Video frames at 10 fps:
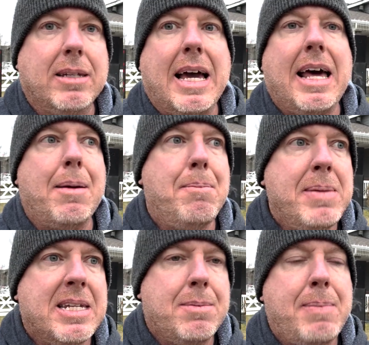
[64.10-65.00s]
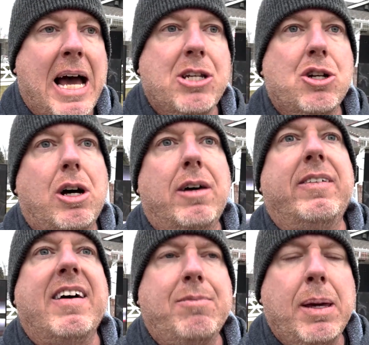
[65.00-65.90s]
I had a mismatch of
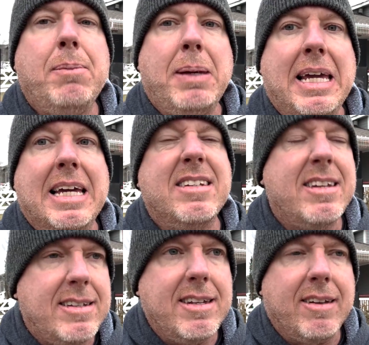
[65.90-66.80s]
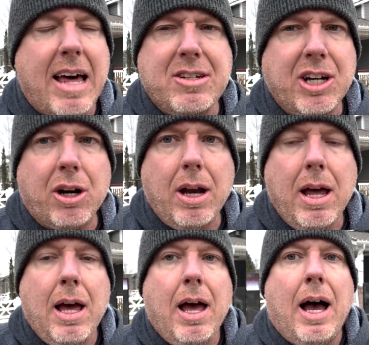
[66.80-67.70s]
FPP instances last year.
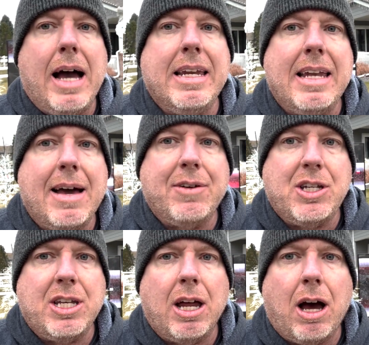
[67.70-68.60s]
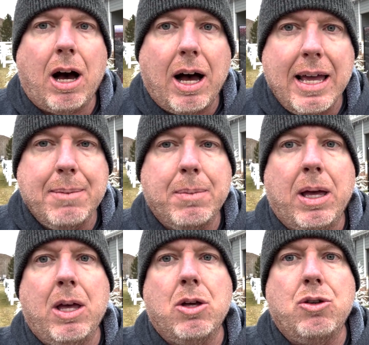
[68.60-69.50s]
I didn't have a time
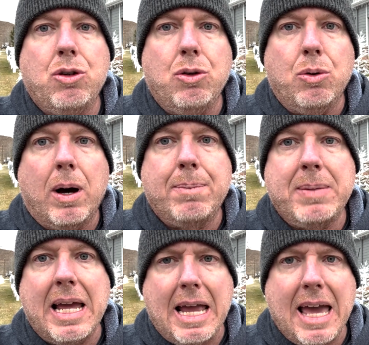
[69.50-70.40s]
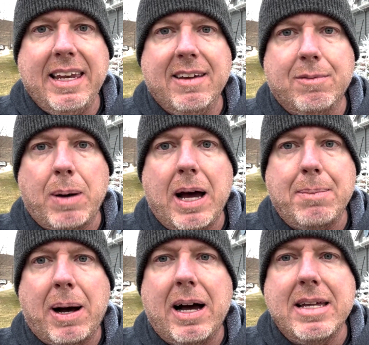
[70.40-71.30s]
to update any of my
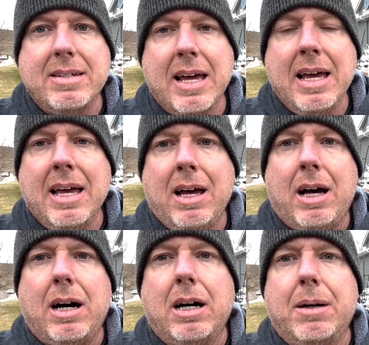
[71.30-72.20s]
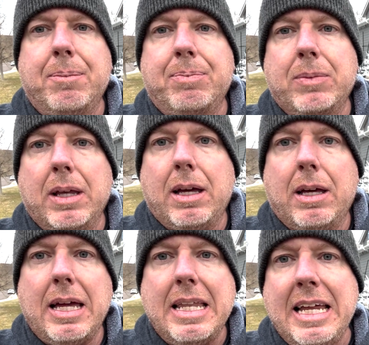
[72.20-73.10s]
Pis
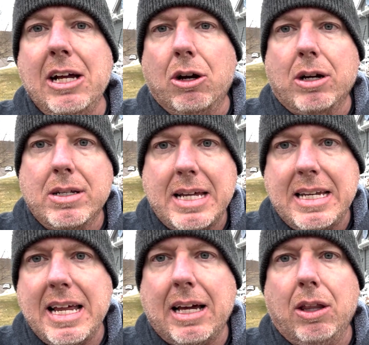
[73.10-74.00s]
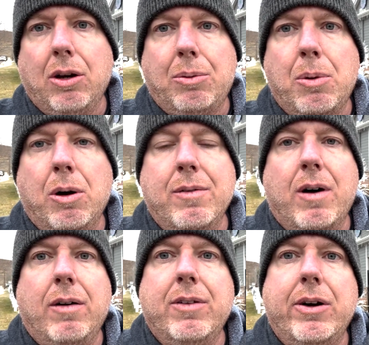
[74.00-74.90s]
in here because they take a little more
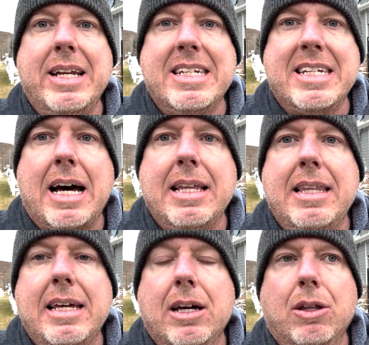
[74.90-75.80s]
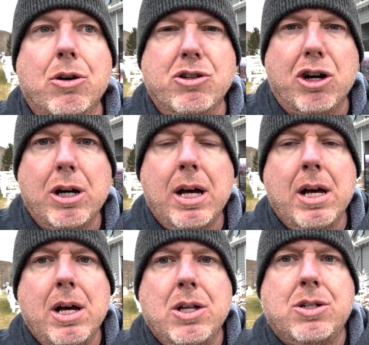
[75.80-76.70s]
involved. They're inside the enclosure.
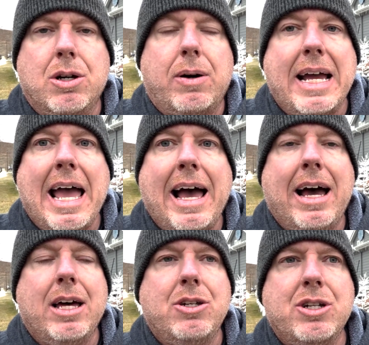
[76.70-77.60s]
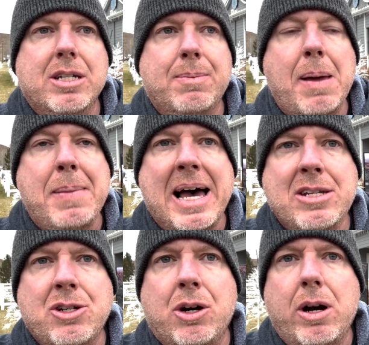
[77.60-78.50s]
So I had just my
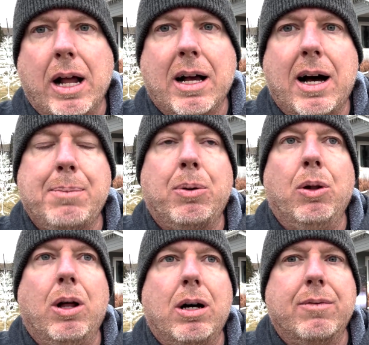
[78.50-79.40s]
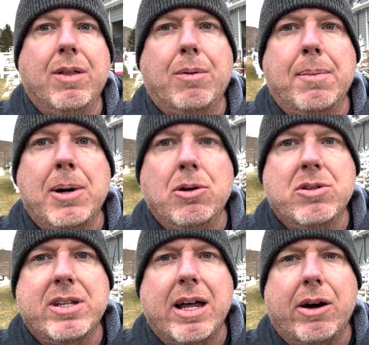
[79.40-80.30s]
master and a couple of the
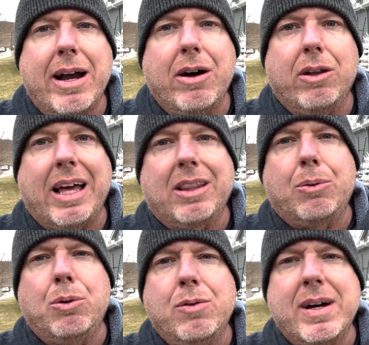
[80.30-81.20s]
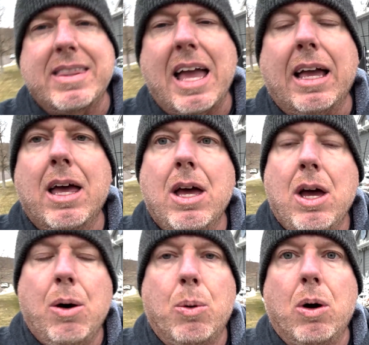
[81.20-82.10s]
remotes that are out, like the roof, I think,
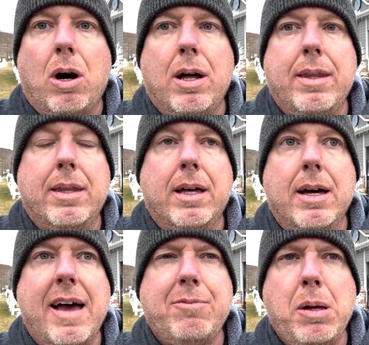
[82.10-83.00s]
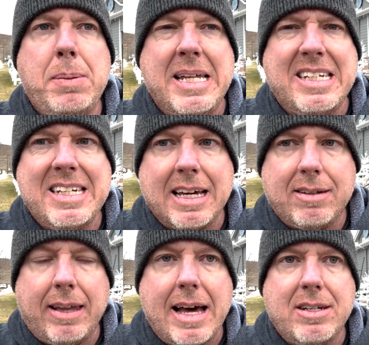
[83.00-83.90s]
were on the FPP
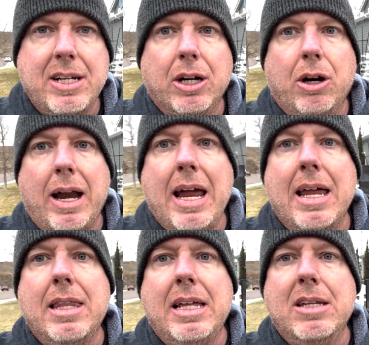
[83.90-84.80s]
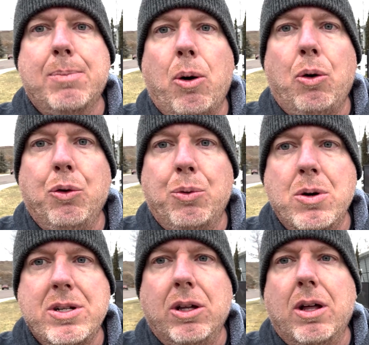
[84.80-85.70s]
6 last year, and these poles were
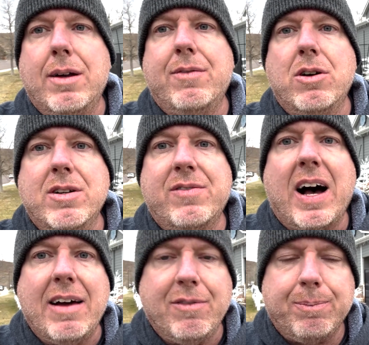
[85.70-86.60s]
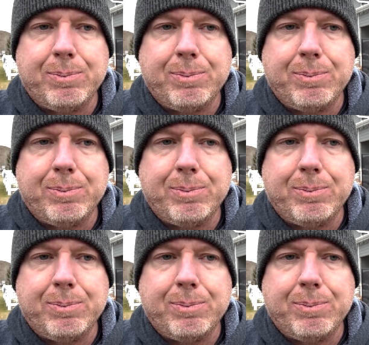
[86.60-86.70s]
still on version 5.